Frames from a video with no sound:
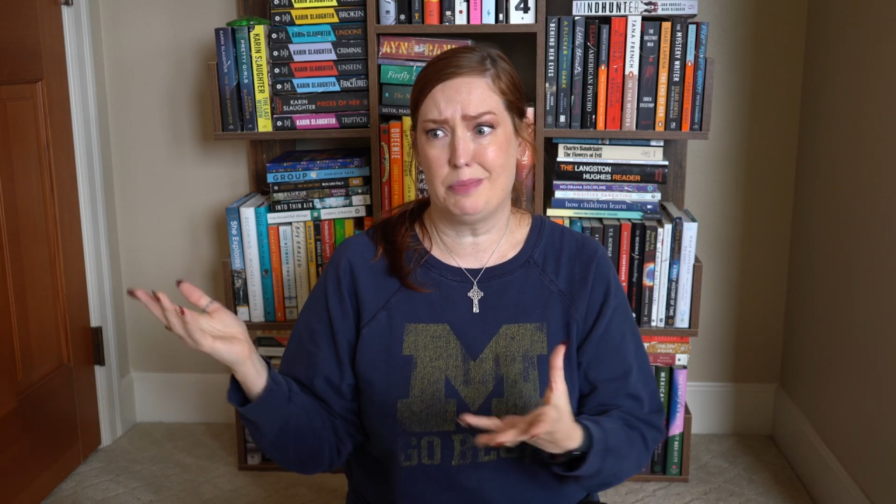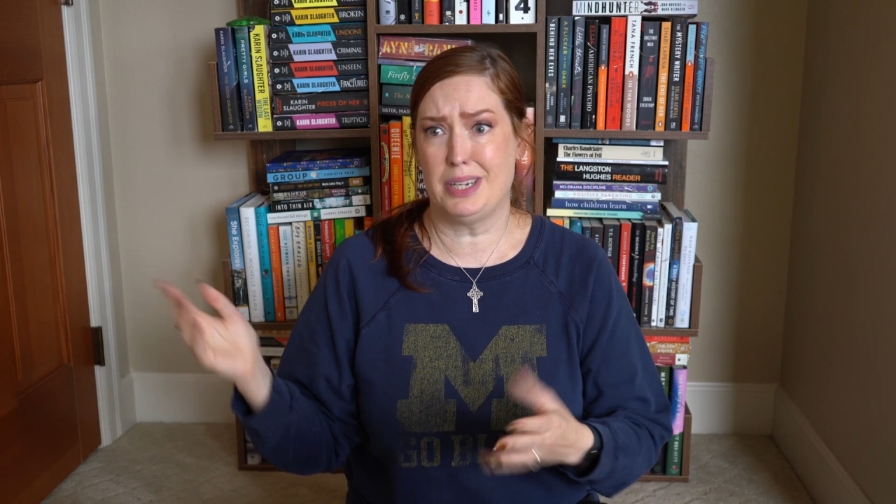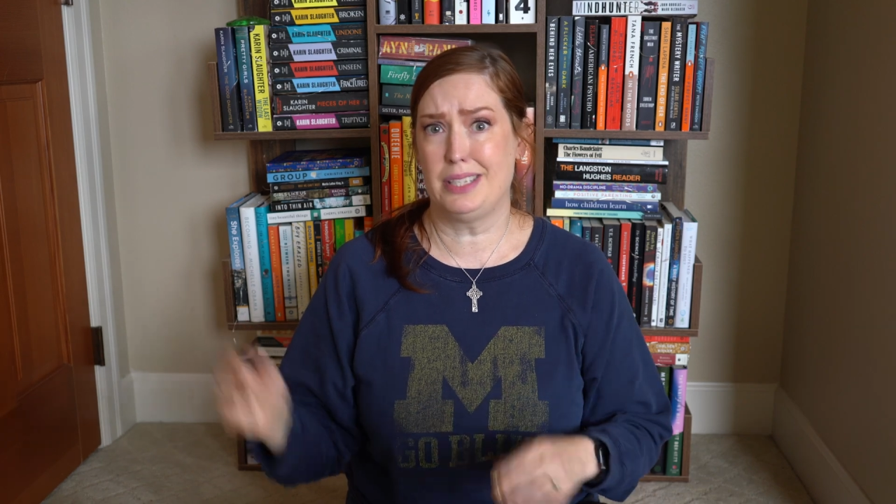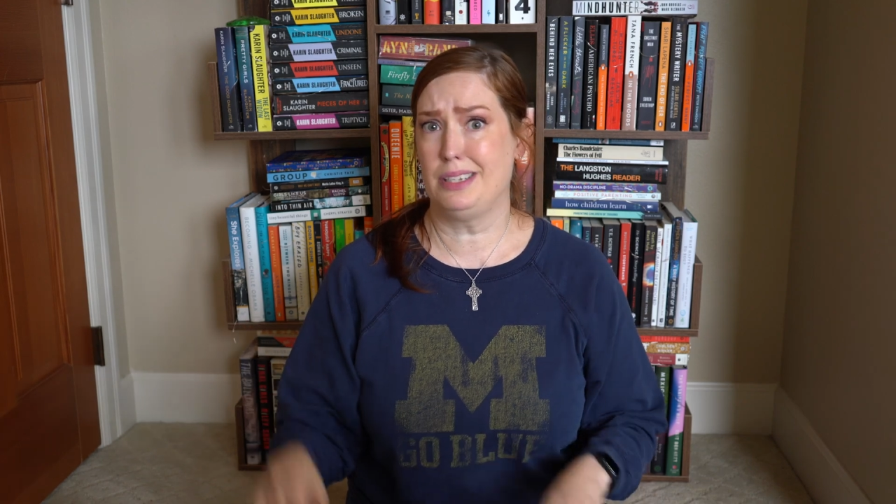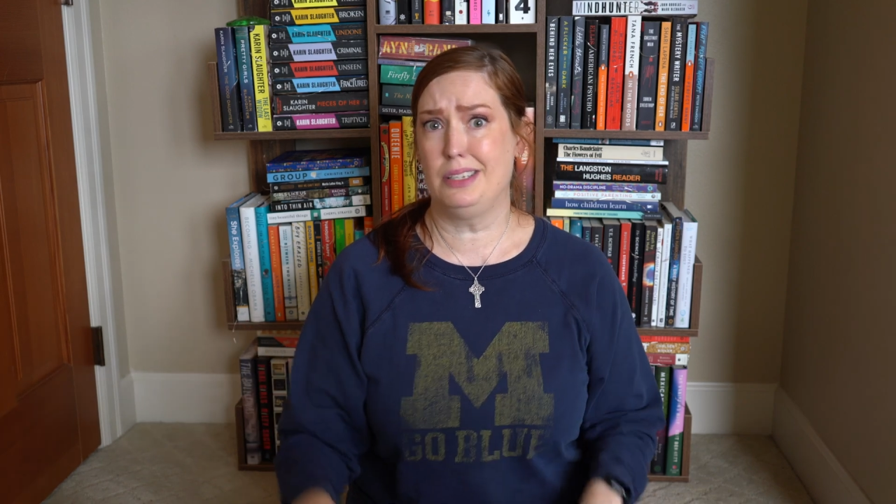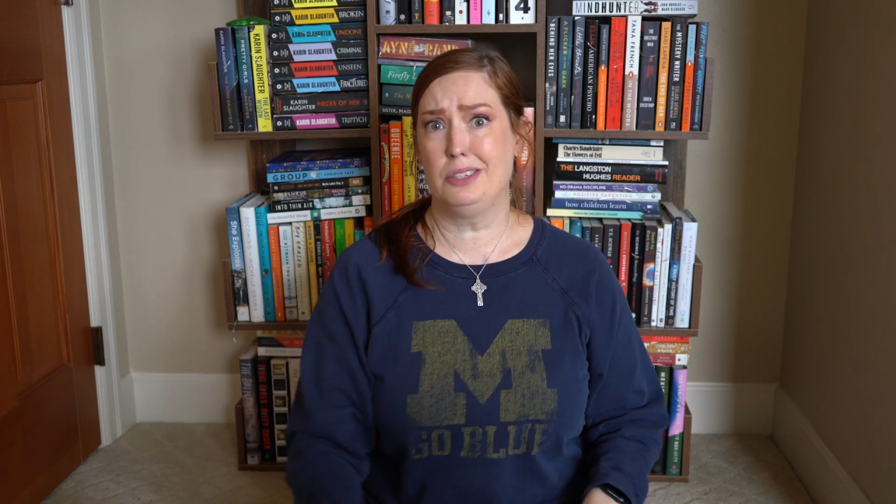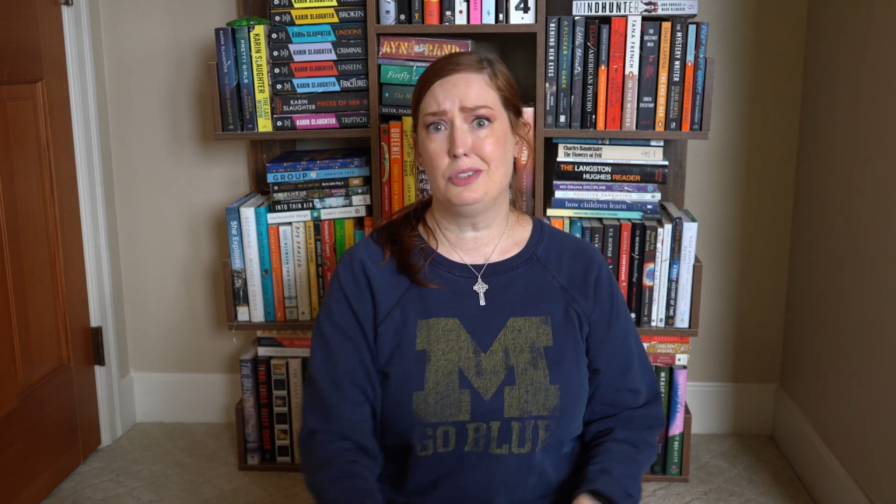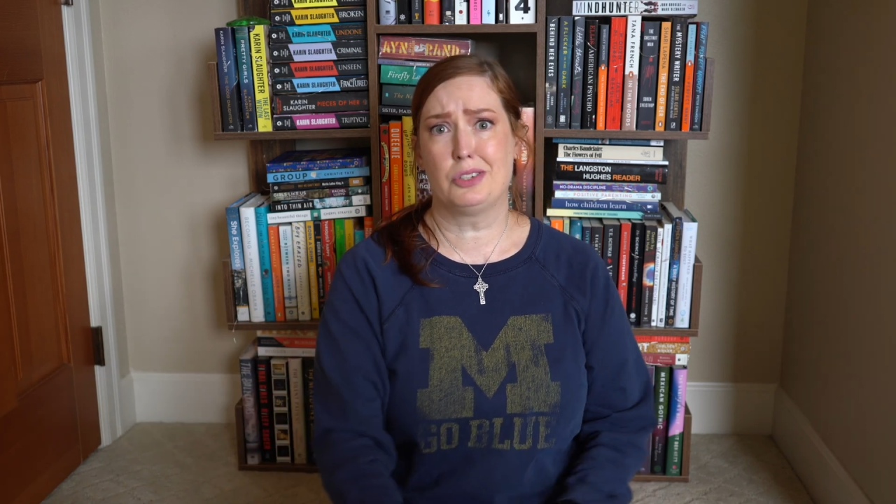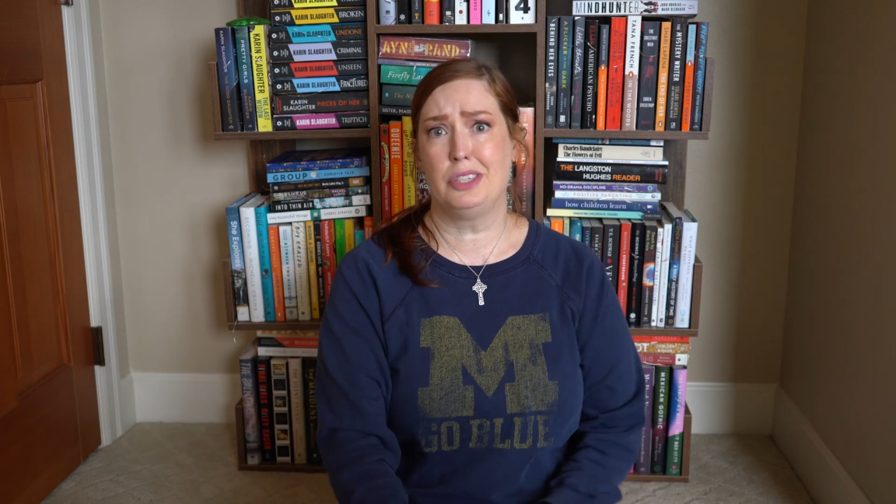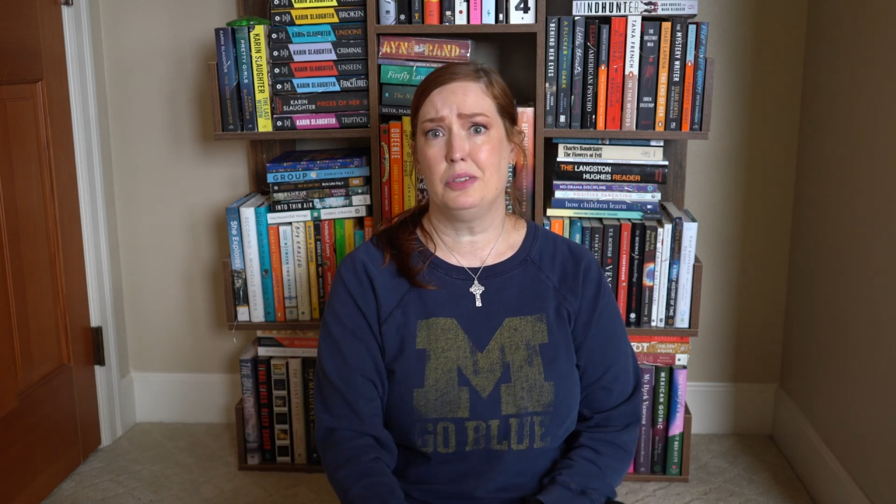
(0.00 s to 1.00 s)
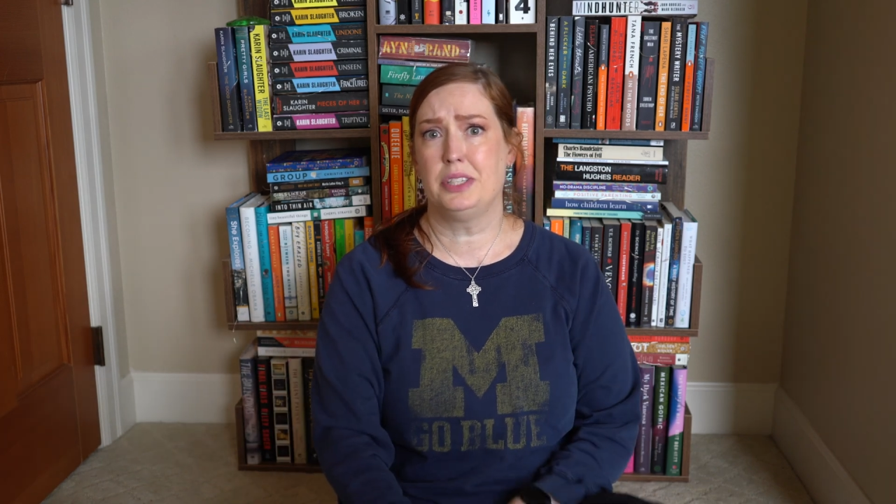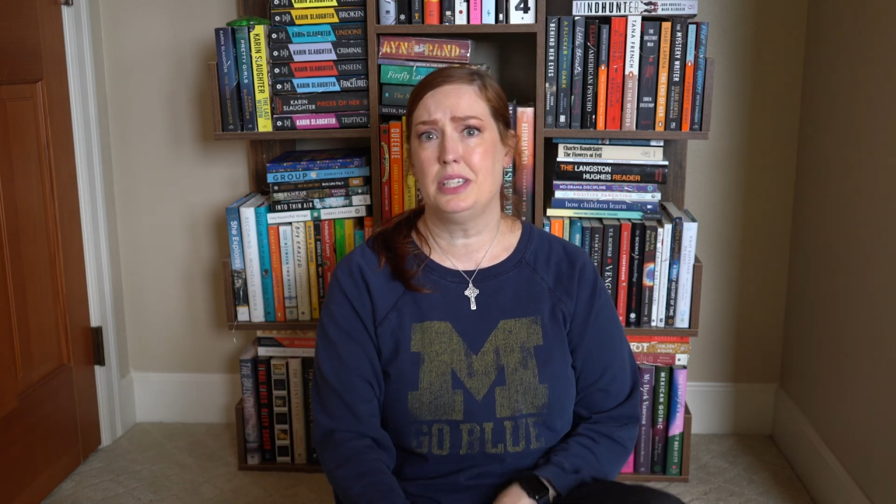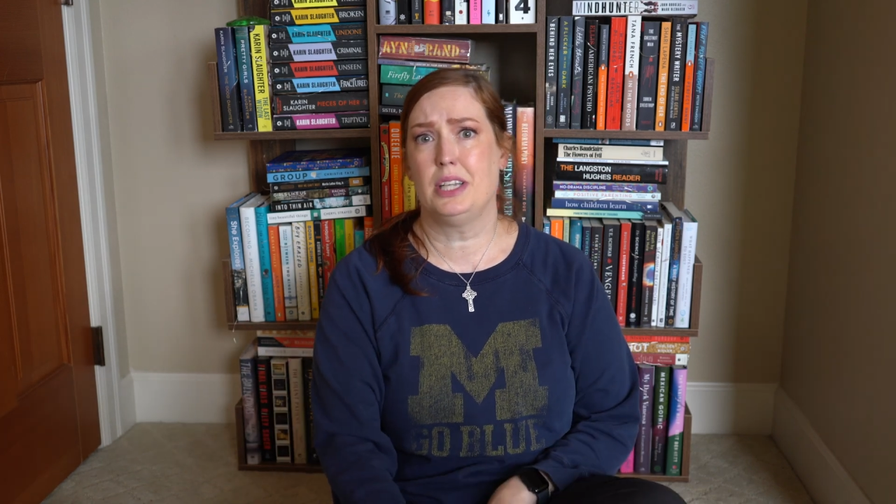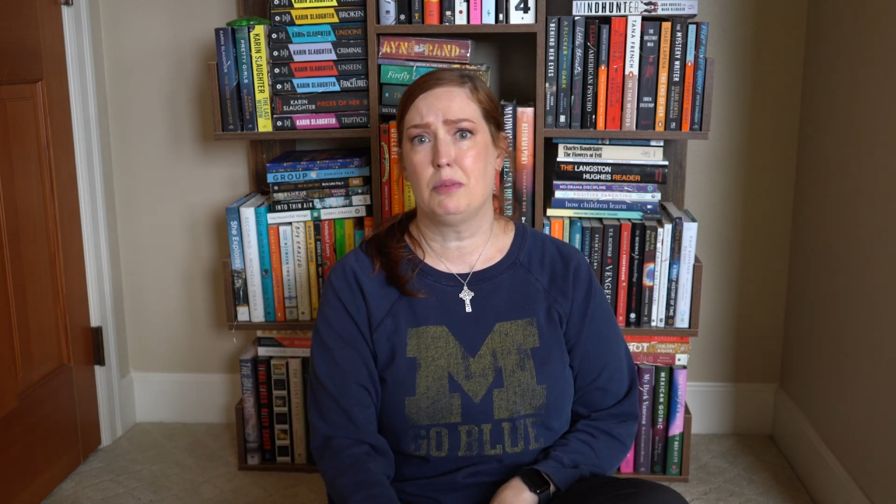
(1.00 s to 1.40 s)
but I still usually only take